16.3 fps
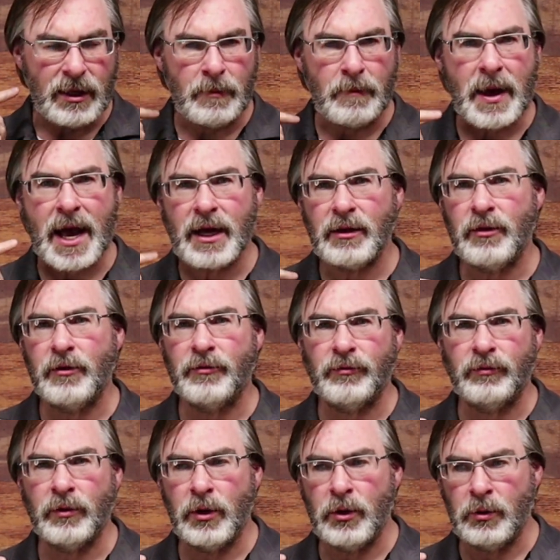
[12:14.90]
The back of the
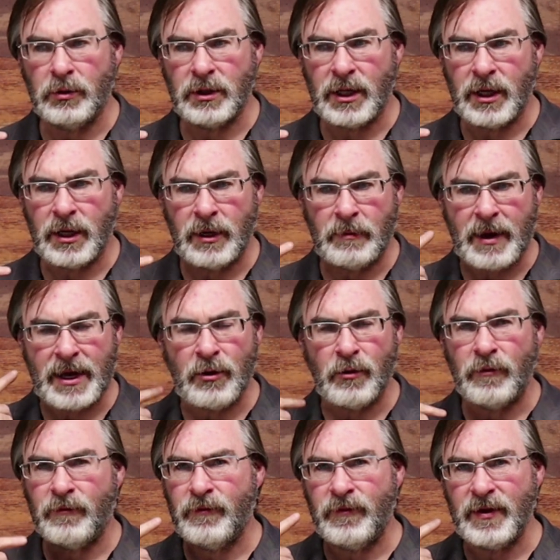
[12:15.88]
throat, I
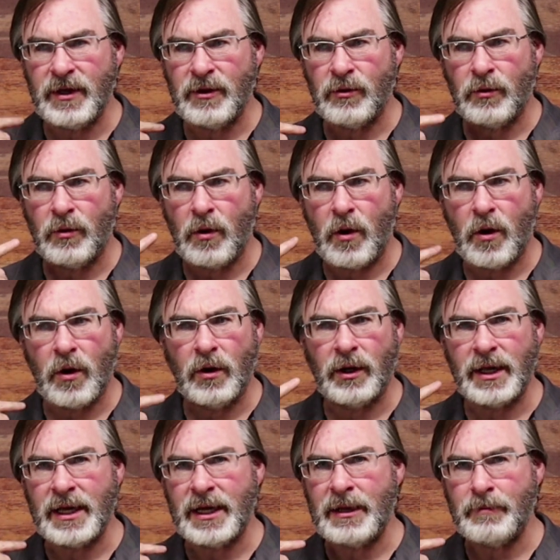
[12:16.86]
don't feel
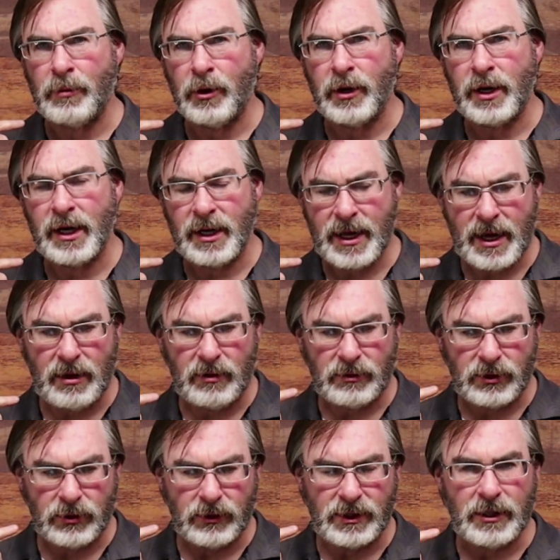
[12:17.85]
hardly any burning
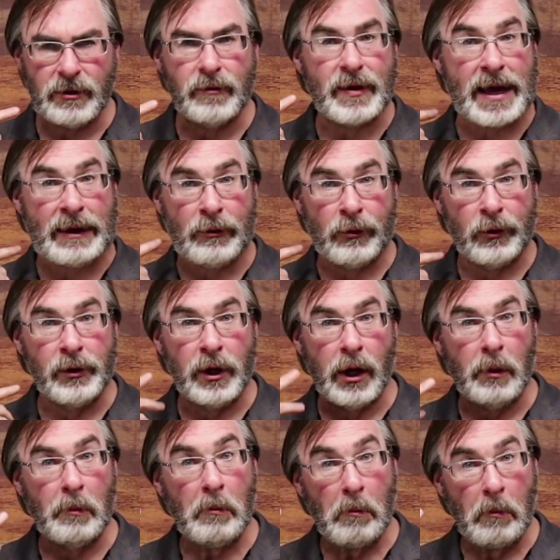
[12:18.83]
now, so it's either that or
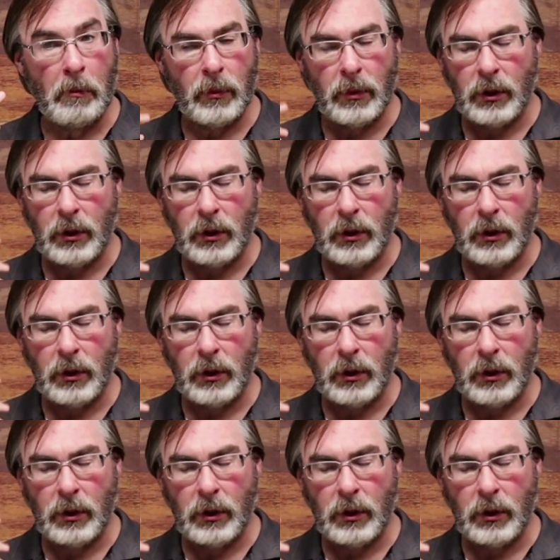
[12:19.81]
numb.